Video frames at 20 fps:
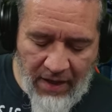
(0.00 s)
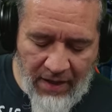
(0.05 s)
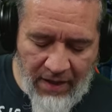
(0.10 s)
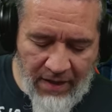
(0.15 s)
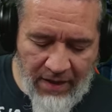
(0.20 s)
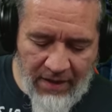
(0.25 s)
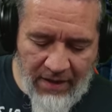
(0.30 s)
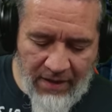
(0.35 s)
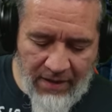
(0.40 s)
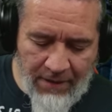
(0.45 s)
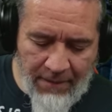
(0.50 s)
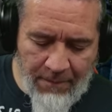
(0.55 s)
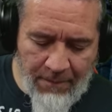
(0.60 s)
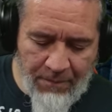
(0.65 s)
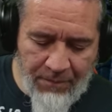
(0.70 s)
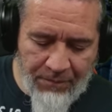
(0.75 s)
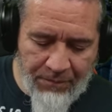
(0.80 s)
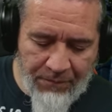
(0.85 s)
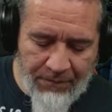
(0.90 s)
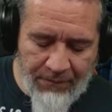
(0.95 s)

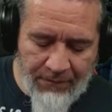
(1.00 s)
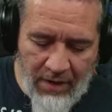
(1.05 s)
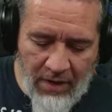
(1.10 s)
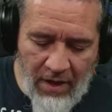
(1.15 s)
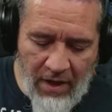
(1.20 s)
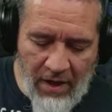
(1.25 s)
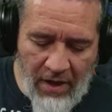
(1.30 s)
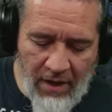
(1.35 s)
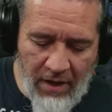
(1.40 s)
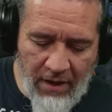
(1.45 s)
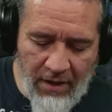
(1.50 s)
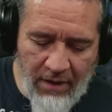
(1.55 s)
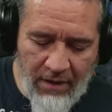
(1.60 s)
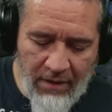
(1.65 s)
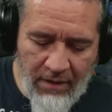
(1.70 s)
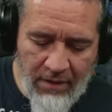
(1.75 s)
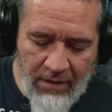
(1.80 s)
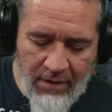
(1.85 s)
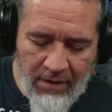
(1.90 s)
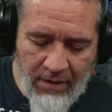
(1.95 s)
car
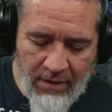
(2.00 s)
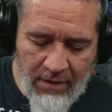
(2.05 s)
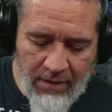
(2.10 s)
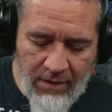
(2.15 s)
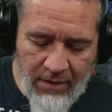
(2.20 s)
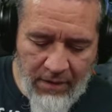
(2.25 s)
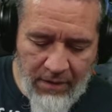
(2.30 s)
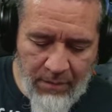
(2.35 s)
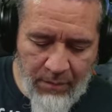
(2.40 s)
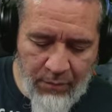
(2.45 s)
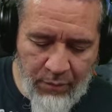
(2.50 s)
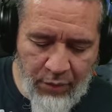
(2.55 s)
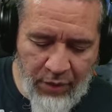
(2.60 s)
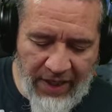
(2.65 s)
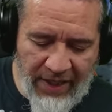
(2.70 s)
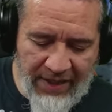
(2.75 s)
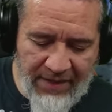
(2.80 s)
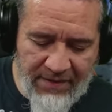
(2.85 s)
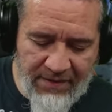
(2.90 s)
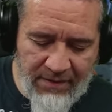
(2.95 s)

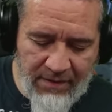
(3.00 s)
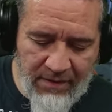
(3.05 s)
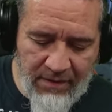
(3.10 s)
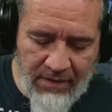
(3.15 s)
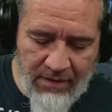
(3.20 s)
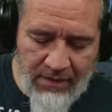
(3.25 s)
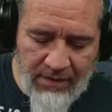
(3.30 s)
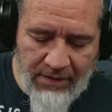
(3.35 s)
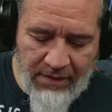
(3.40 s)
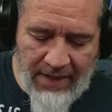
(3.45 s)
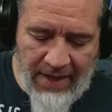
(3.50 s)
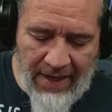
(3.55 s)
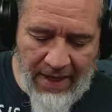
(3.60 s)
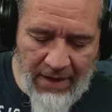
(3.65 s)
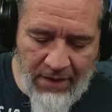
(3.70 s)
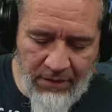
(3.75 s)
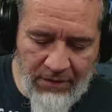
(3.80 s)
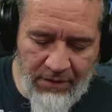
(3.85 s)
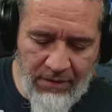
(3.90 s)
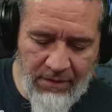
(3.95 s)
breaks
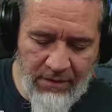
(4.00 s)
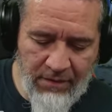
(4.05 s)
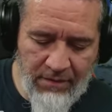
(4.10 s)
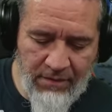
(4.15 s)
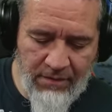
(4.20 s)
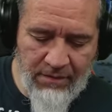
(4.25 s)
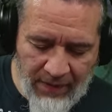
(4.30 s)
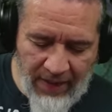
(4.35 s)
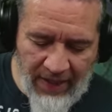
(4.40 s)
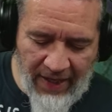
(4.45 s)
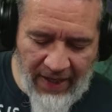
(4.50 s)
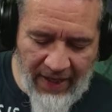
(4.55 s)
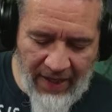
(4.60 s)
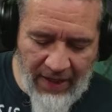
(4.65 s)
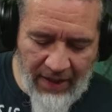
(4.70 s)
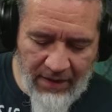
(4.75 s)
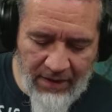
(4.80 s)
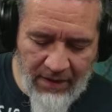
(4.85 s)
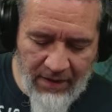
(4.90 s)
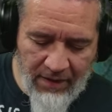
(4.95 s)
down
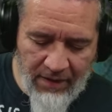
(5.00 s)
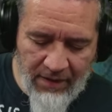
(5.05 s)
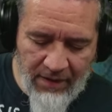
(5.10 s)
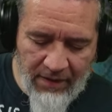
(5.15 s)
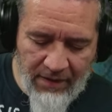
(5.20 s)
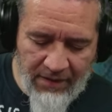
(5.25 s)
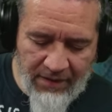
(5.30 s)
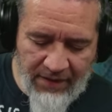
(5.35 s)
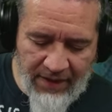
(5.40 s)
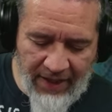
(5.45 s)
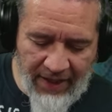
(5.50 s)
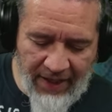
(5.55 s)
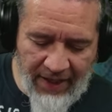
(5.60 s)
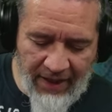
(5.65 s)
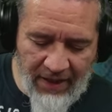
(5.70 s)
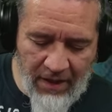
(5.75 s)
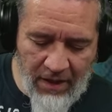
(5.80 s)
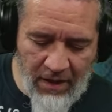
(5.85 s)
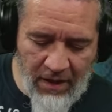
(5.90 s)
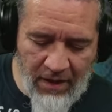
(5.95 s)
and
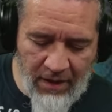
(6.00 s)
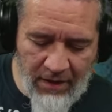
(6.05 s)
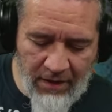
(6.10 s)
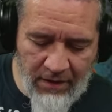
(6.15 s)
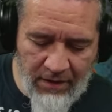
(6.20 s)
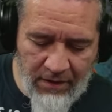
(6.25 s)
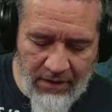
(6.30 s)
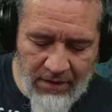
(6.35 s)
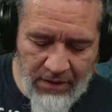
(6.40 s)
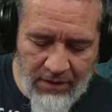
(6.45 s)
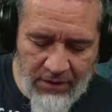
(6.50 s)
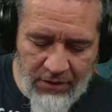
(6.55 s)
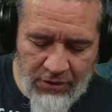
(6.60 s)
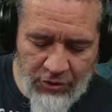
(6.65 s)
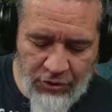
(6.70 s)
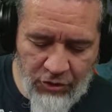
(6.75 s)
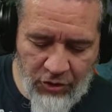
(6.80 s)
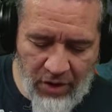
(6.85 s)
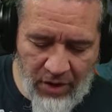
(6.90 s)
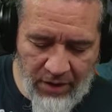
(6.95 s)
they are
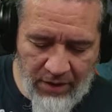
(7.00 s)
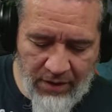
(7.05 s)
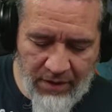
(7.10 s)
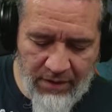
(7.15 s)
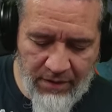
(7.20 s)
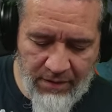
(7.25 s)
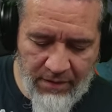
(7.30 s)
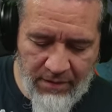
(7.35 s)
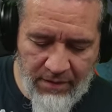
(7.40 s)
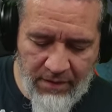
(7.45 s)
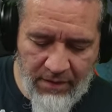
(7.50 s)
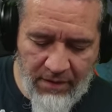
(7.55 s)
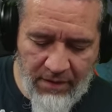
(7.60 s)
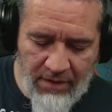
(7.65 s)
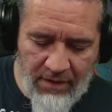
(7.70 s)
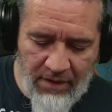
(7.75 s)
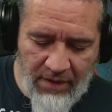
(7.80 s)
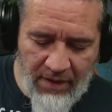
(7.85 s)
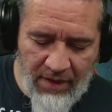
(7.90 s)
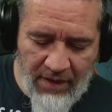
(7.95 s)
drunk.
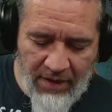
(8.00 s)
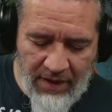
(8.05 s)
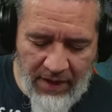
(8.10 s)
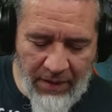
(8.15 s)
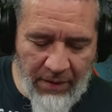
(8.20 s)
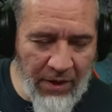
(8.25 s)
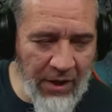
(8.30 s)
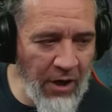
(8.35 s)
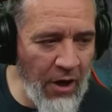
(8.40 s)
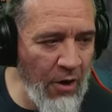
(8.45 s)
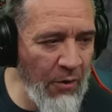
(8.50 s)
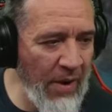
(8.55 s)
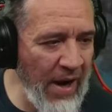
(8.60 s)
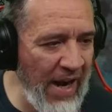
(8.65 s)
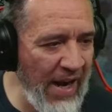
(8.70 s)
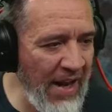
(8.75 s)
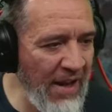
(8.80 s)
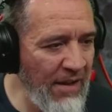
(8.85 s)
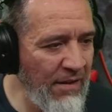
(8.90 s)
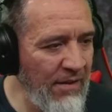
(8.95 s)
There we go.
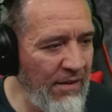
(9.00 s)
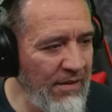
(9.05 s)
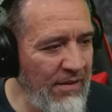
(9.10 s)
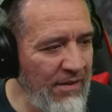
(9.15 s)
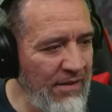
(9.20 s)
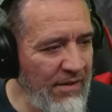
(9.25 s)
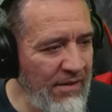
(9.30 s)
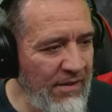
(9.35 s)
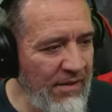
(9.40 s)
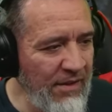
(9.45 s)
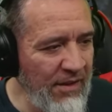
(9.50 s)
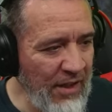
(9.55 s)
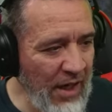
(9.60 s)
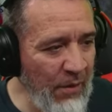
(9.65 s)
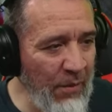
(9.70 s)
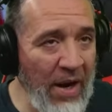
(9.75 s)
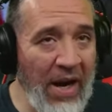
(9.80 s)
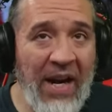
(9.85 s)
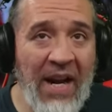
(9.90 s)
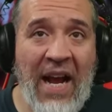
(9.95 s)
Ready?
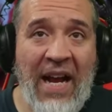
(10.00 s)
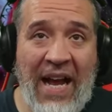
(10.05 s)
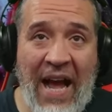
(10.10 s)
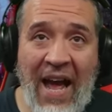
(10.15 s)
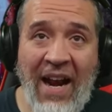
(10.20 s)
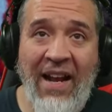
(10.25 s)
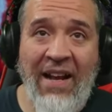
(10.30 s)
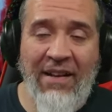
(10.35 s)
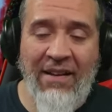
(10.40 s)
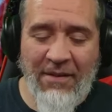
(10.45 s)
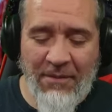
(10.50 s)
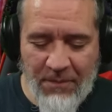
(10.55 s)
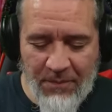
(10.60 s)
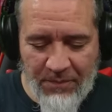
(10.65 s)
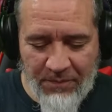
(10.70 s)
Got ready? I got it.